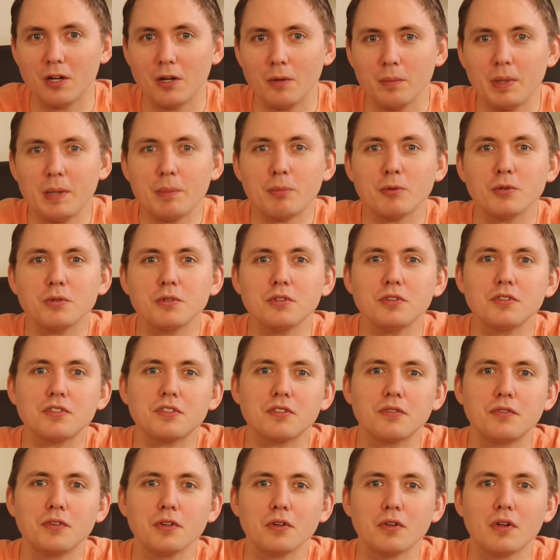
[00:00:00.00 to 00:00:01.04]
People who used
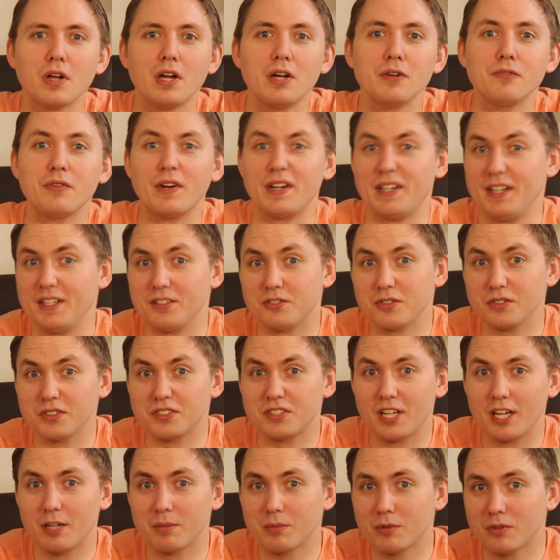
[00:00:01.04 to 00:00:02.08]
to feel financially
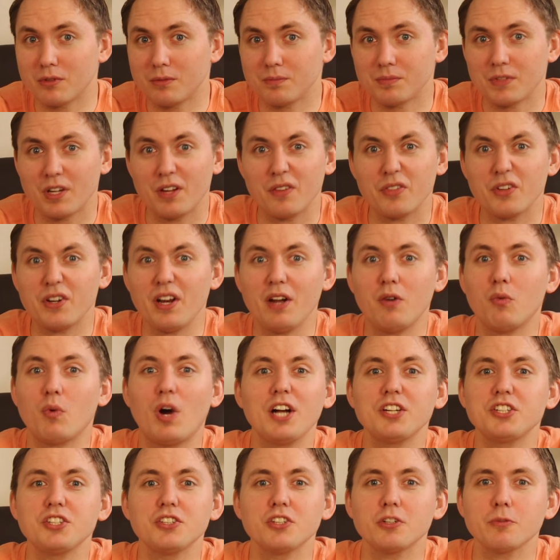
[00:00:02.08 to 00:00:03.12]
stable, they're now
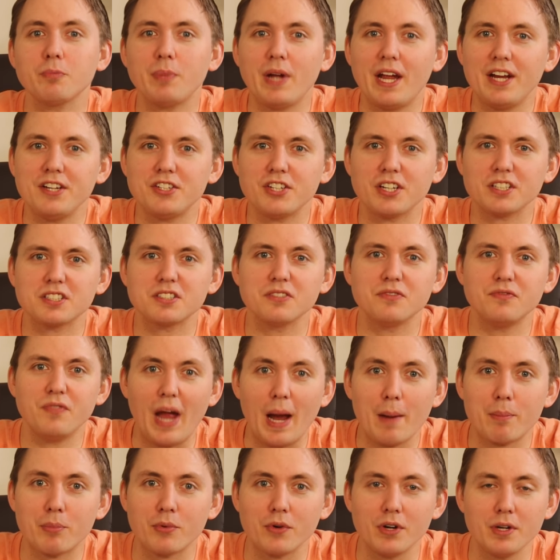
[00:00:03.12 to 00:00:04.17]
watching their paychecks
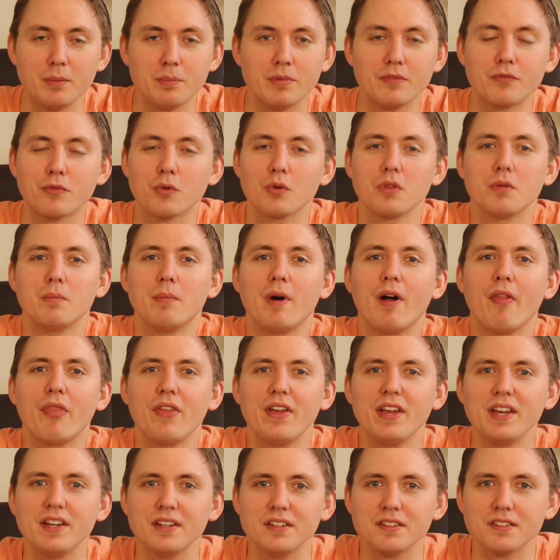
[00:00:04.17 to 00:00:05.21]
evaporate before the month
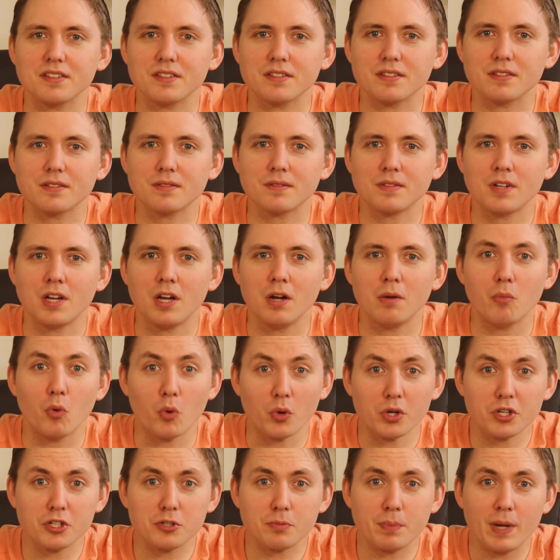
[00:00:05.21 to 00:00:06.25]
ends.
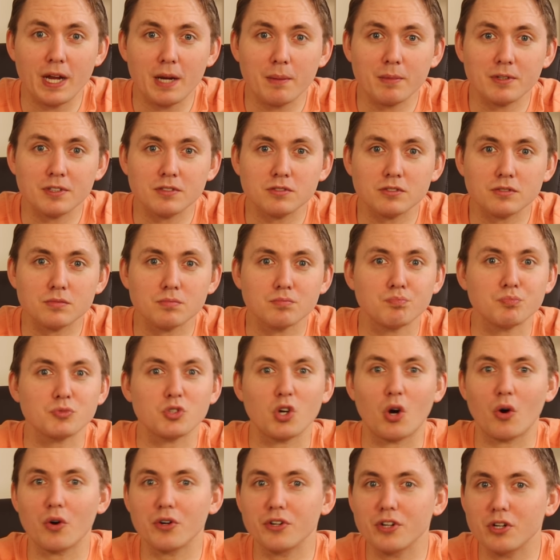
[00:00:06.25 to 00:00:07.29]
Mortgage payments,
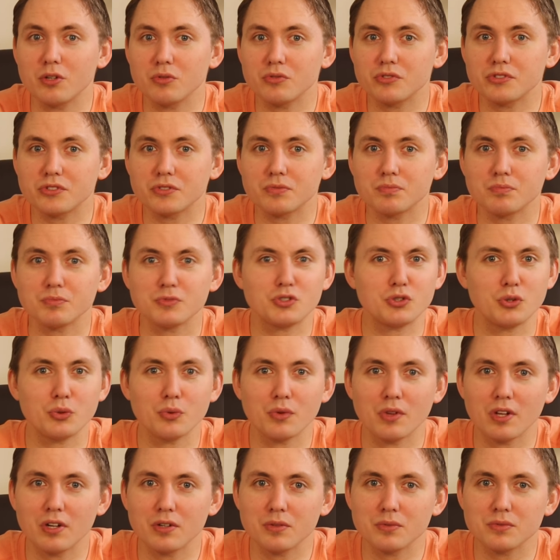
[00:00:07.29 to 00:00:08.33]
car notes,
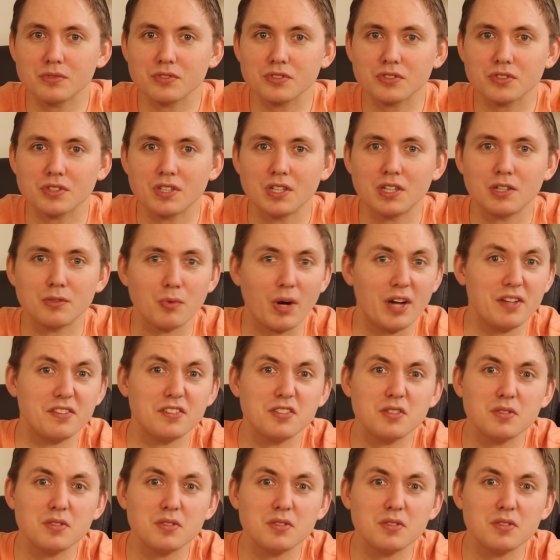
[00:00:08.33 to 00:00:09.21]
student loans, rising